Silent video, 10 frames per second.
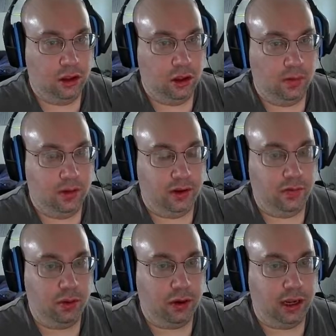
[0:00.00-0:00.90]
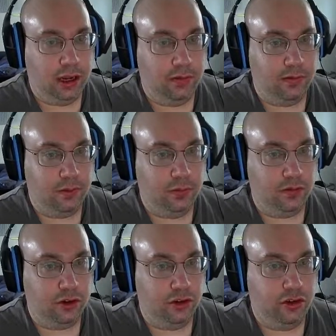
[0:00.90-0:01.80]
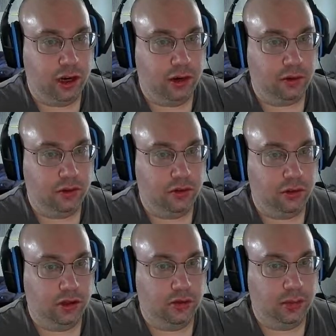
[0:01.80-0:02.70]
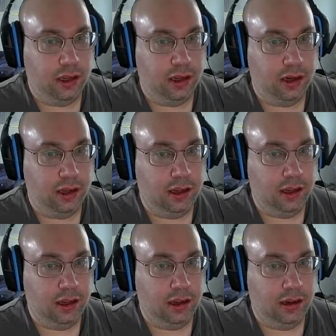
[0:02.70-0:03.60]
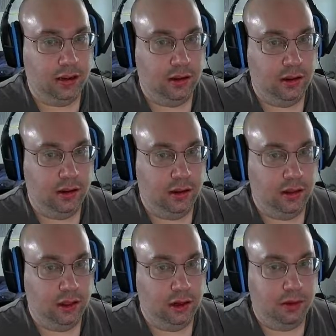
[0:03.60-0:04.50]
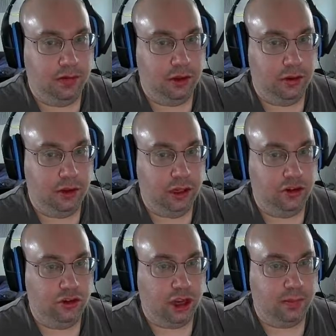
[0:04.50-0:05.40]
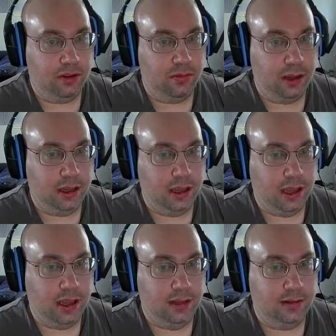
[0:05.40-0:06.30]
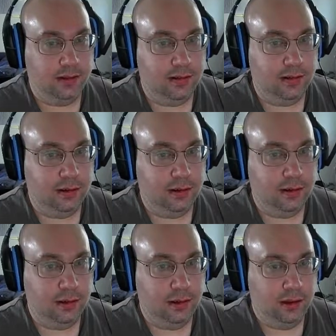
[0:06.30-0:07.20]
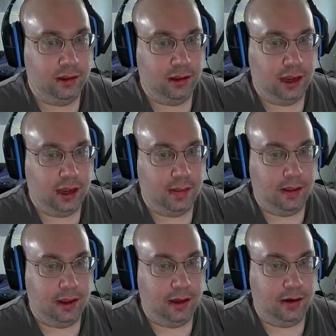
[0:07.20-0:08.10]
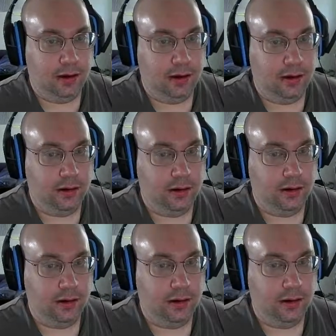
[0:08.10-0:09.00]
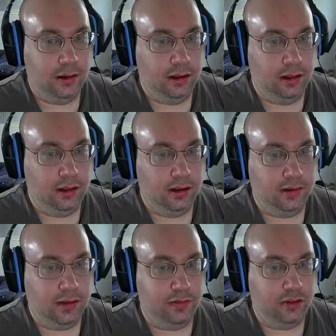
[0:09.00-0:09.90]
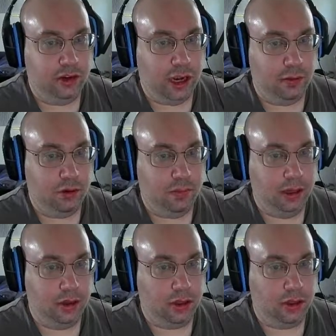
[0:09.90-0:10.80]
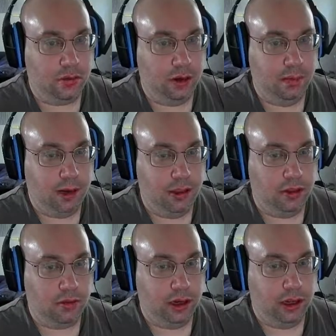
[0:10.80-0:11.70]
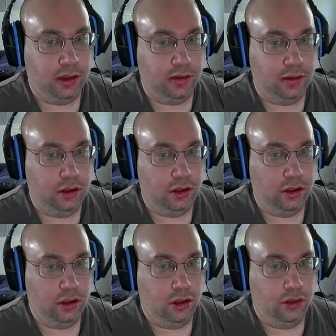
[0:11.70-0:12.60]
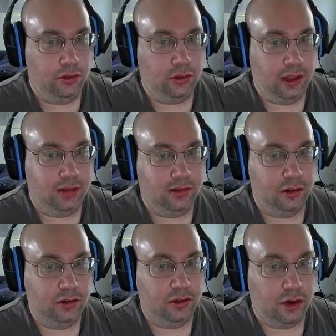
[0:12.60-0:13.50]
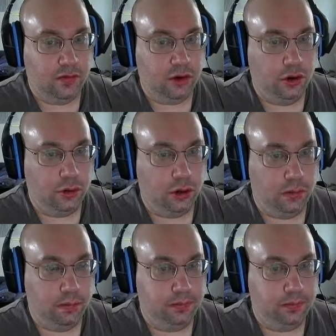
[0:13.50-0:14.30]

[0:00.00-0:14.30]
we definitely want to have room for a shower. So let's make it a little bit of a unique shape. Let's make it 8. And then let's have the shower be a 3x3. So that's a good start for a dorm.